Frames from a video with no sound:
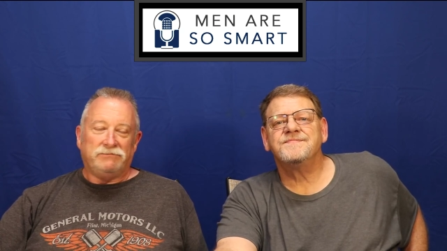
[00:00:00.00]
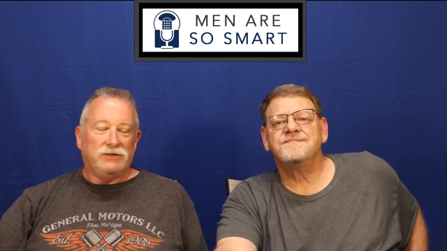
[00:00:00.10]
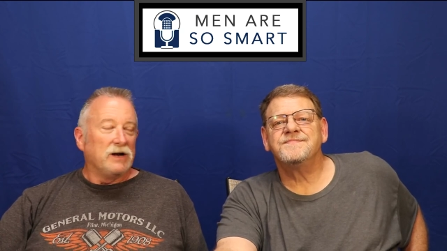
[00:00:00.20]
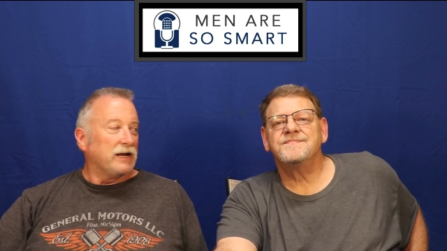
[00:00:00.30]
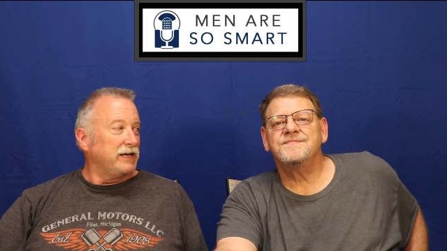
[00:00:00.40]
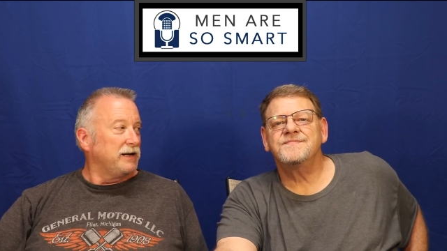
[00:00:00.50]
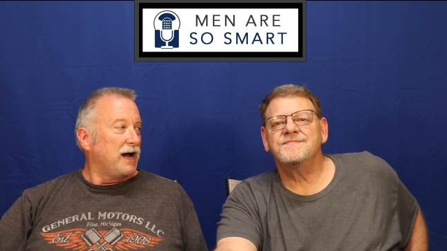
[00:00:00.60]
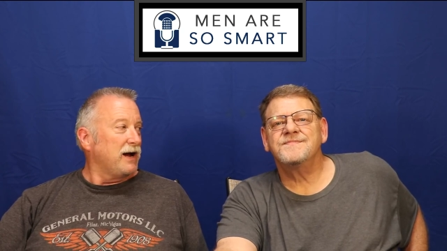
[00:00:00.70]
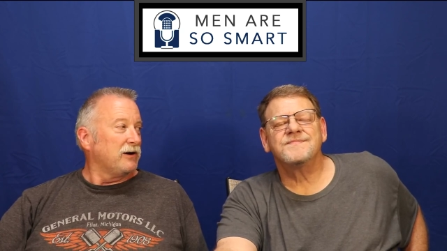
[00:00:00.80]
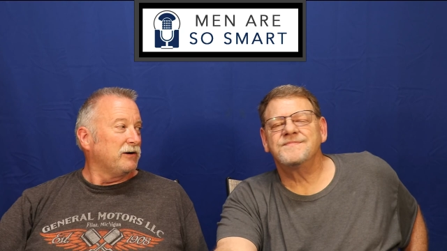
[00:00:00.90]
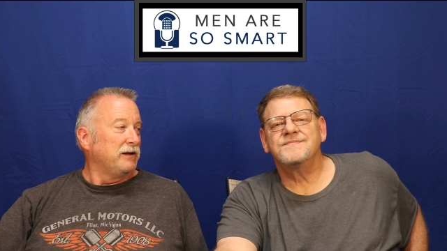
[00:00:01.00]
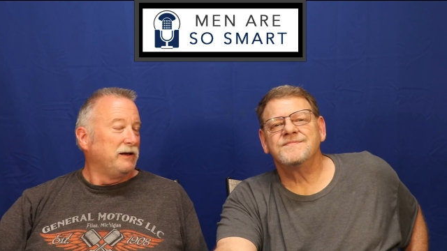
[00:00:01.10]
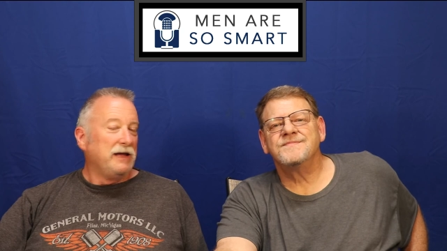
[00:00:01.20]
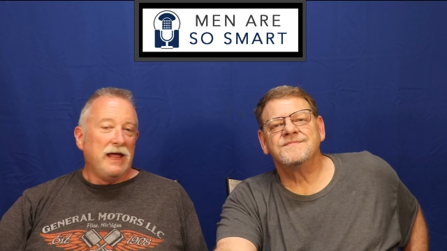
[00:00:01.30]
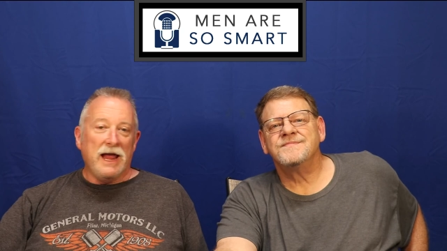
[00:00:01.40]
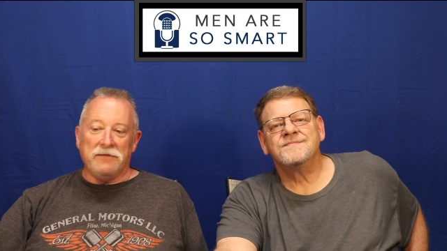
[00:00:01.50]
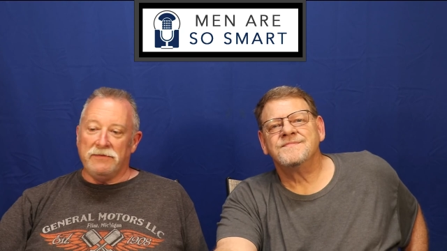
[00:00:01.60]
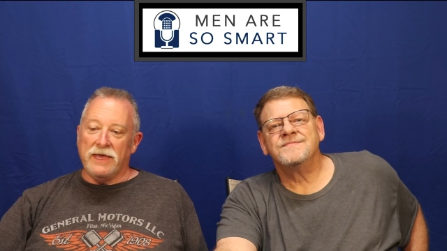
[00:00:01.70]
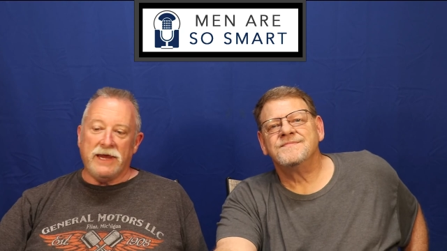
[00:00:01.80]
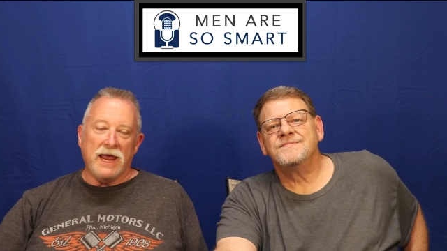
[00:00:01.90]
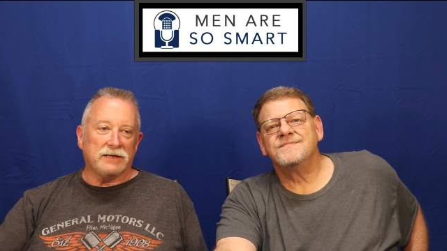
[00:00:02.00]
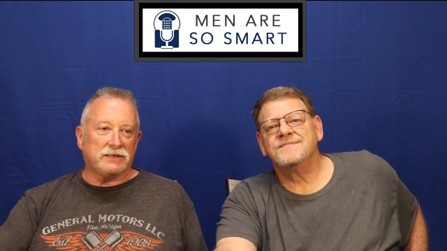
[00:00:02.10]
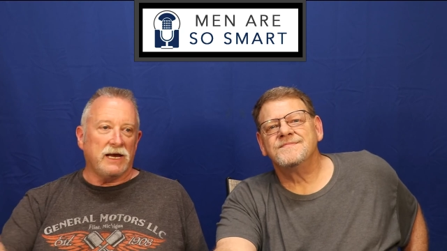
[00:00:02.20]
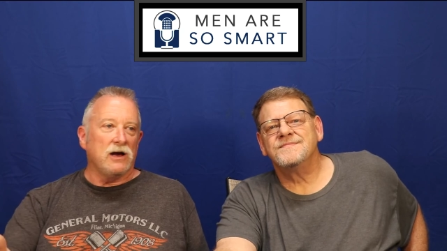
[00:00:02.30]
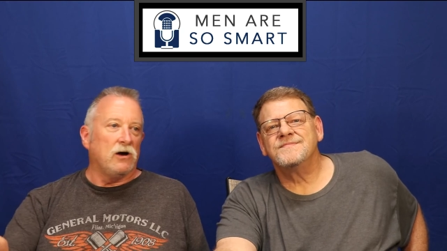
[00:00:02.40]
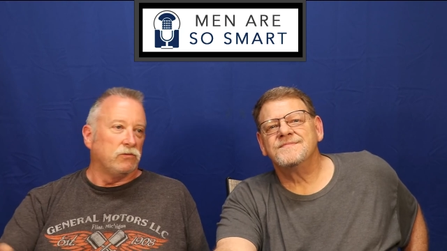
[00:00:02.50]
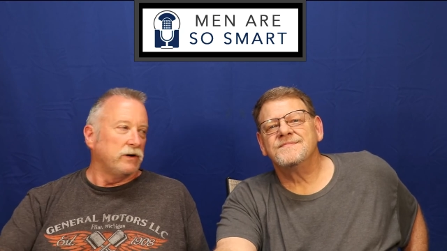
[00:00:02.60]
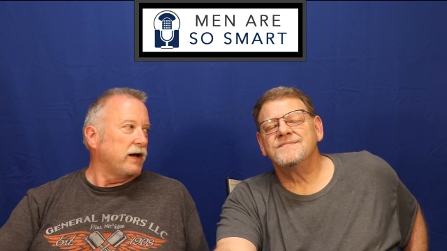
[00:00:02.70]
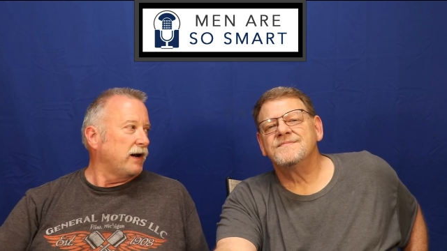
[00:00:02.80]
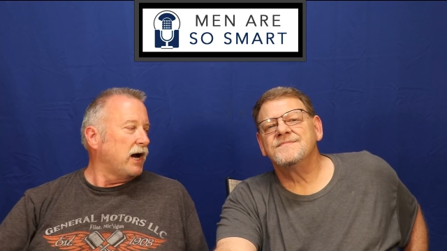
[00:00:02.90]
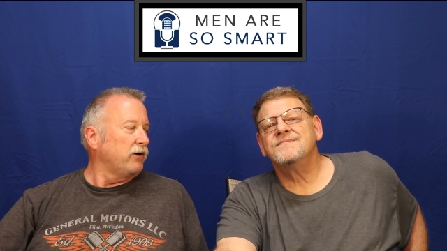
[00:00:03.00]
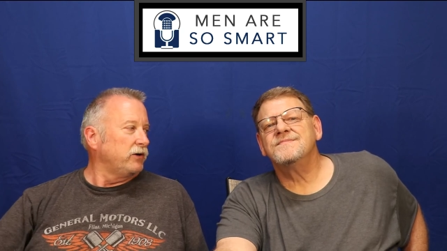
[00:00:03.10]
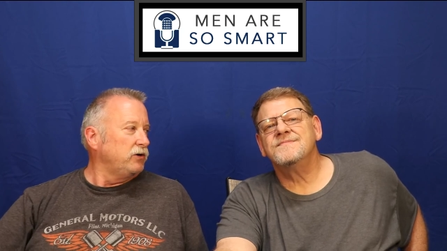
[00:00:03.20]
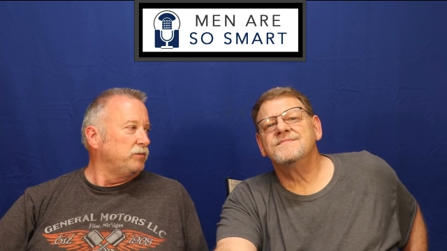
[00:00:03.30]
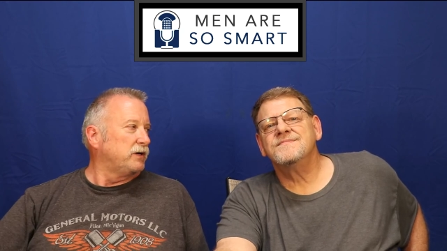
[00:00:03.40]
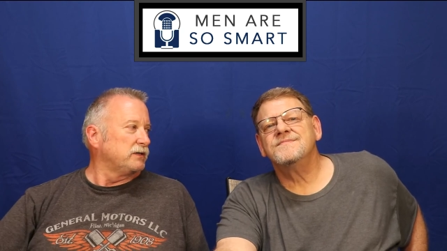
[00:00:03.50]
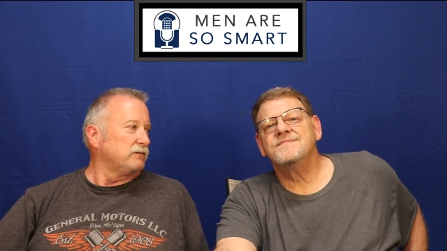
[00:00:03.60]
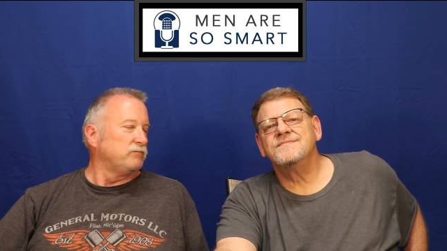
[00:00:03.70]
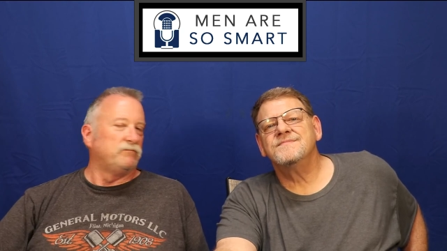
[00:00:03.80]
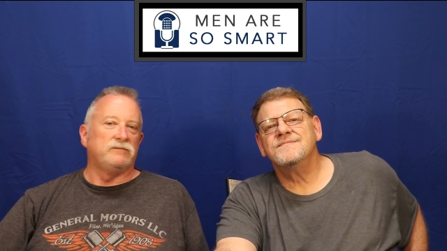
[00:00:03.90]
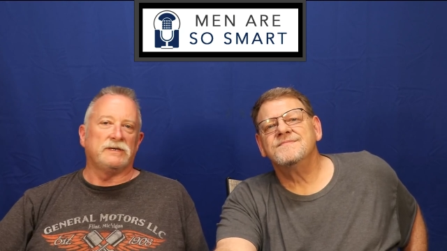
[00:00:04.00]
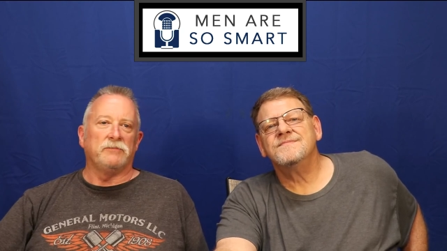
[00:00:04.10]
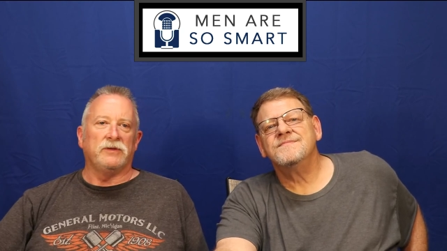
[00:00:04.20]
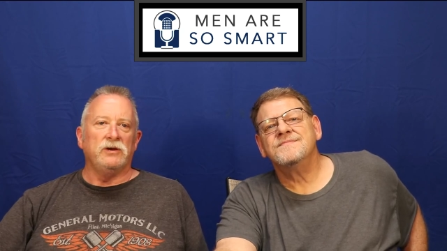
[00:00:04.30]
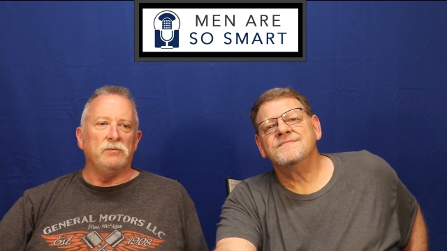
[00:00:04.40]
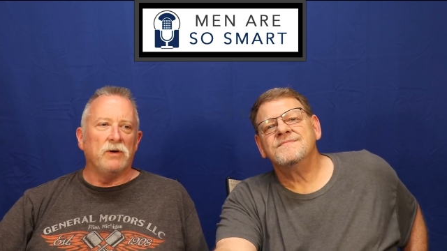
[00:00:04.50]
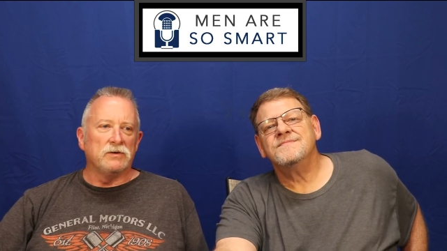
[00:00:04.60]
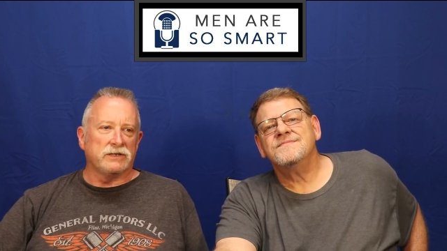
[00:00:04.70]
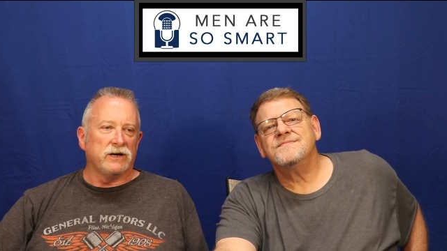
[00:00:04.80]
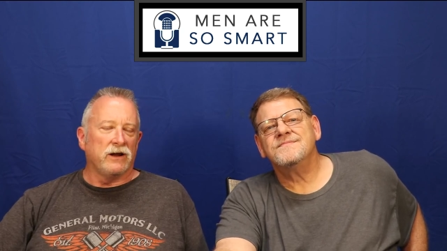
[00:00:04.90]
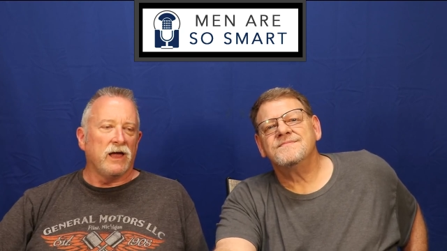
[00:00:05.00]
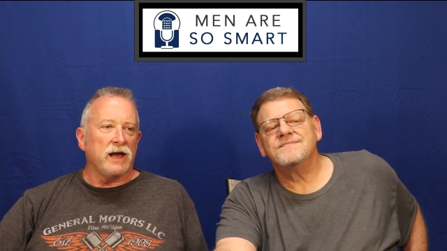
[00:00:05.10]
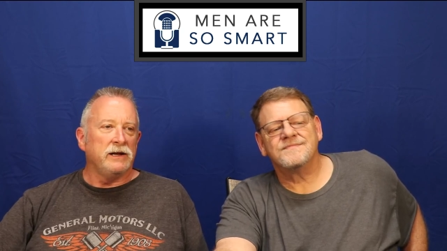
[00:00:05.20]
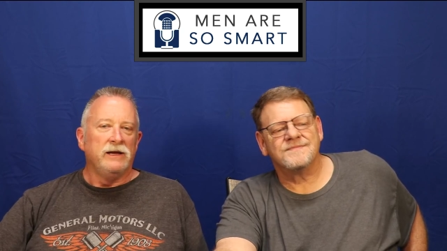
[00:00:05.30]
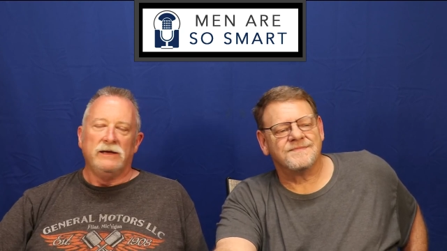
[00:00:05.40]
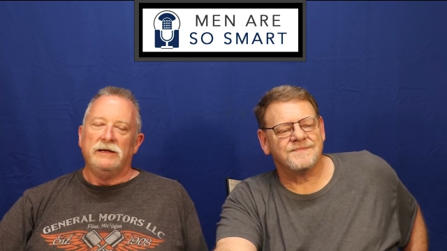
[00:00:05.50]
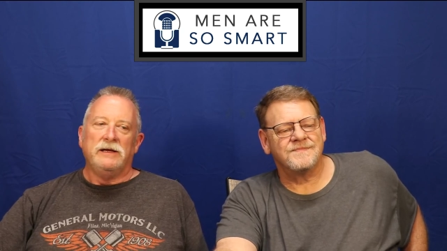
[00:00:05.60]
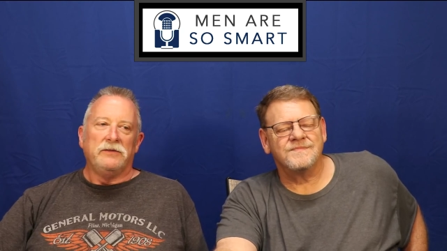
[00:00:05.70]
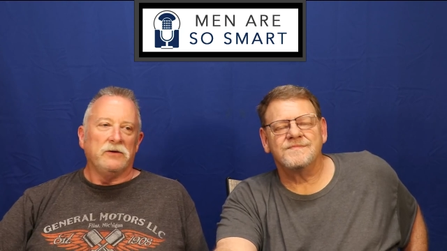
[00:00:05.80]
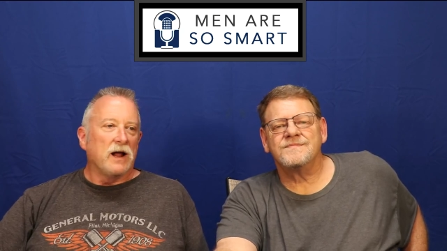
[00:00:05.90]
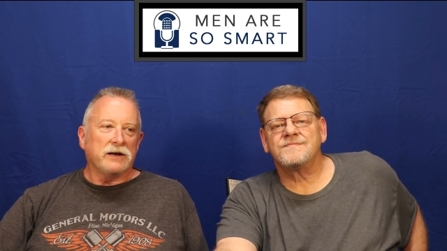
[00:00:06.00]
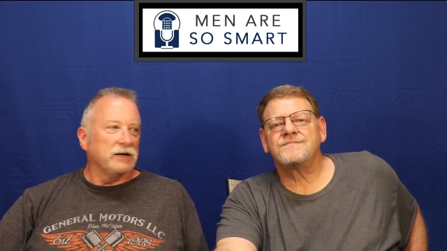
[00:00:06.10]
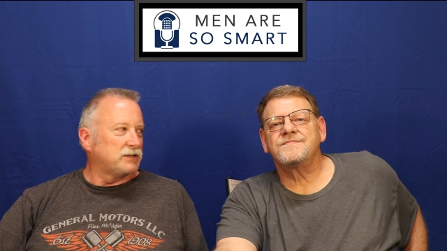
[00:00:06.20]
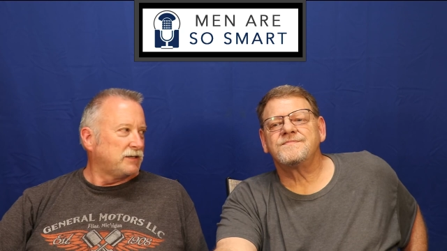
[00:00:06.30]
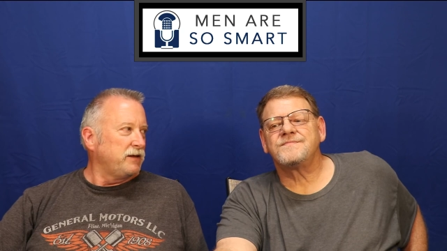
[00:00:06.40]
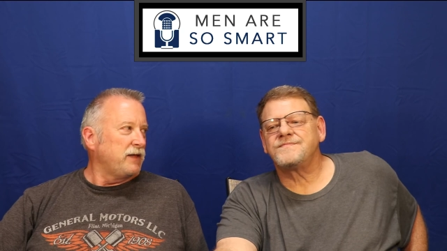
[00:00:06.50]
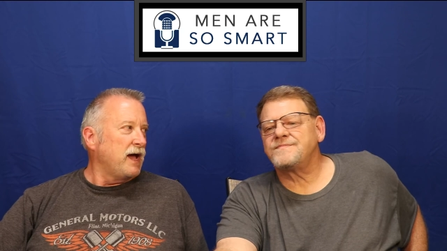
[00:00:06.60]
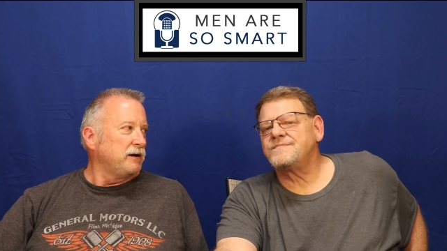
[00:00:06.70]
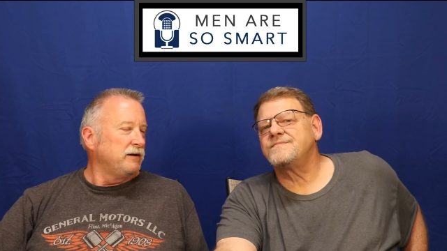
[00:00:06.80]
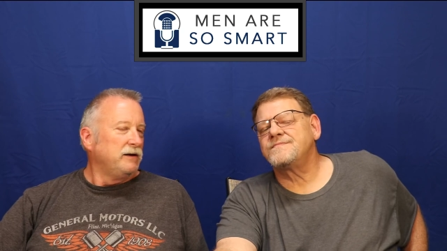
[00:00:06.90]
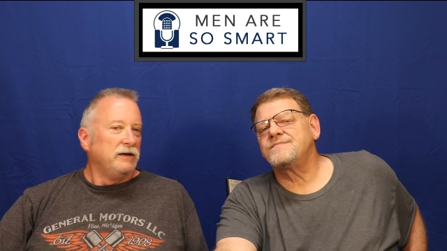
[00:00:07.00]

Speaker 1: you're not getting hired. And they can't say, oh, we're not hiring you because of something you posted online. They're not going to say that.